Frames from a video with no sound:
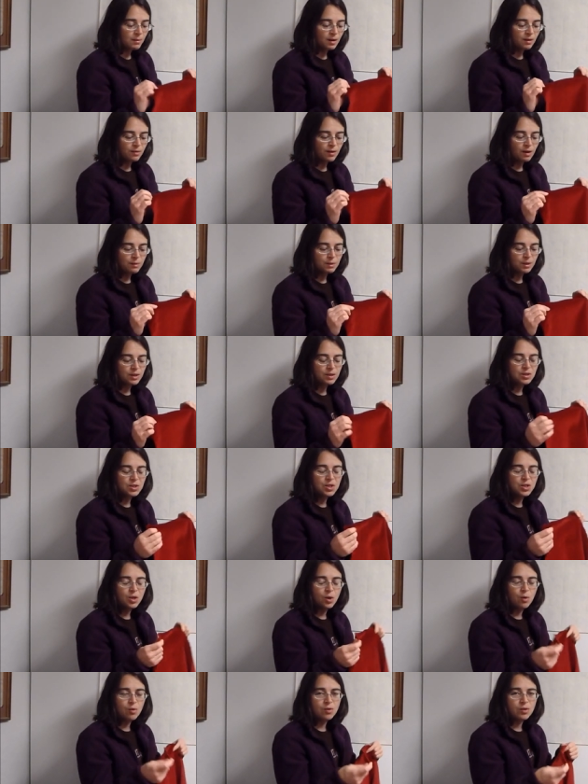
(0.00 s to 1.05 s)
My fabric is
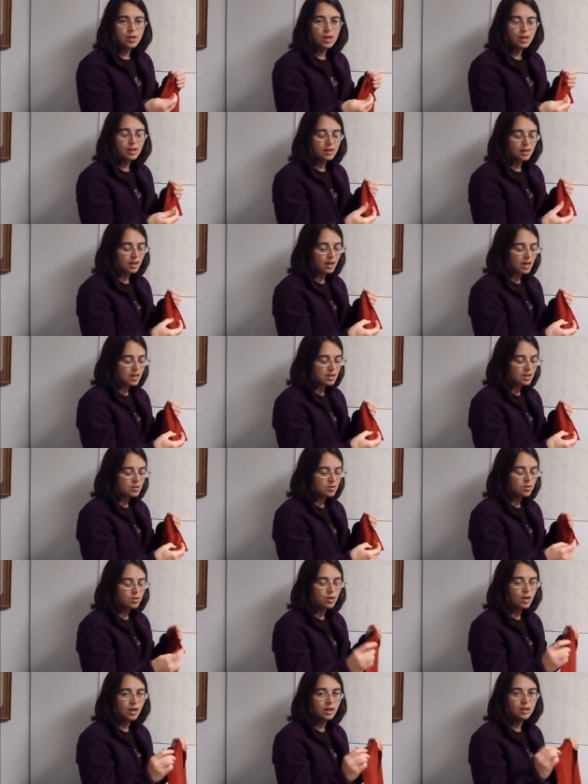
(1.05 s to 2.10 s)
so thick that I can
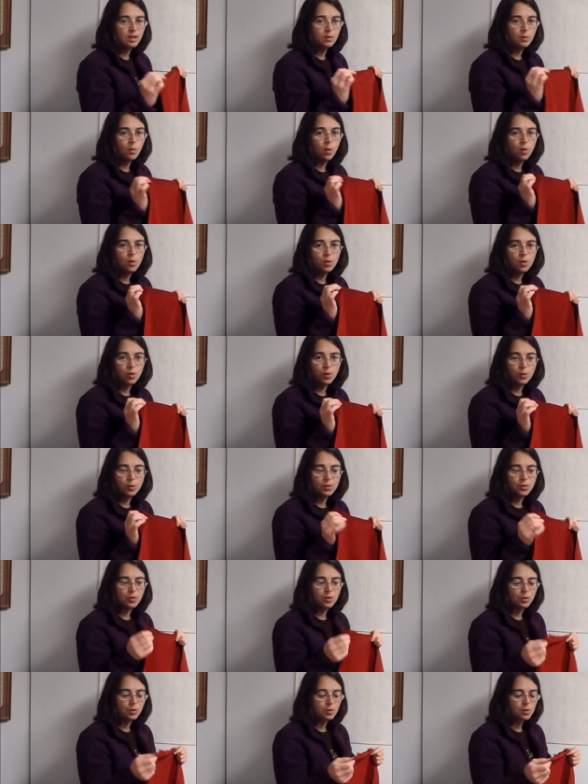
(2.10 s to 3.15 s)
do that and it won't go
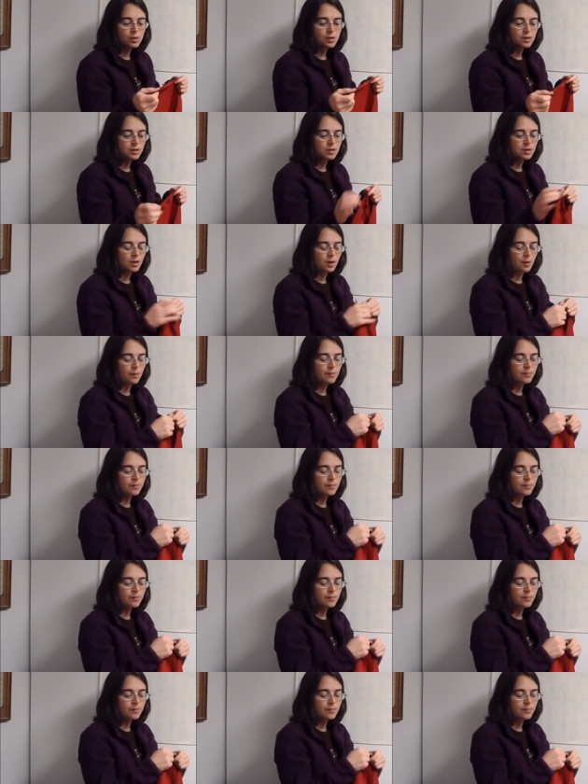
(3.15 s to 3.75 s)
through. So